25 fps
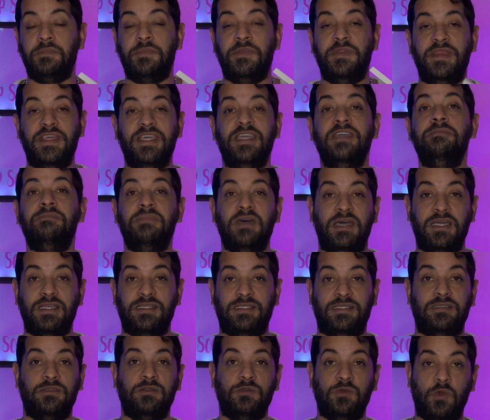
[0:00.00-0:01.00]
the
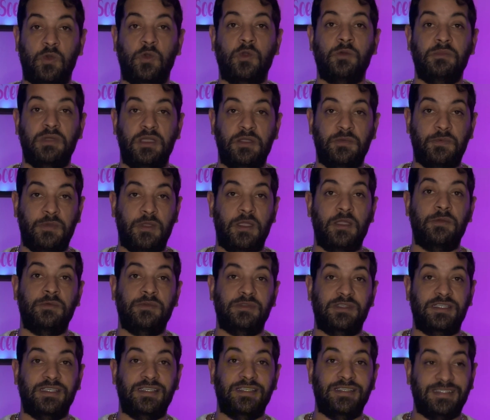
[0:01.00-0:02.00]
best gourmet
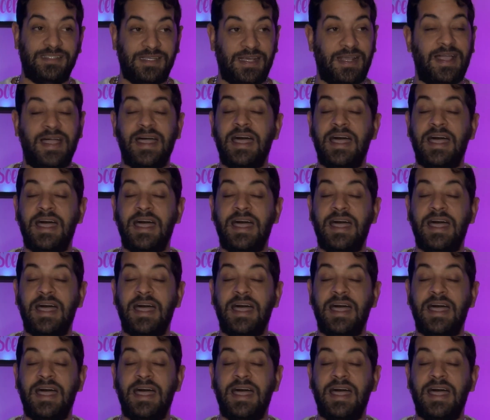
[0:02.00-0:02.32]
fragrances that I